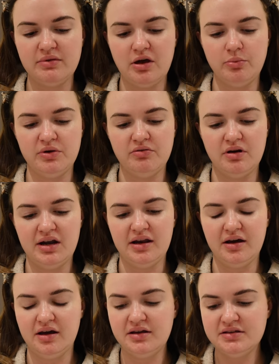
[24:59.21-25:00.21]
that'll be really
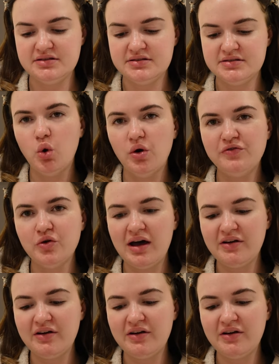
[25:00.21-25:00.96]
nice. Or if you're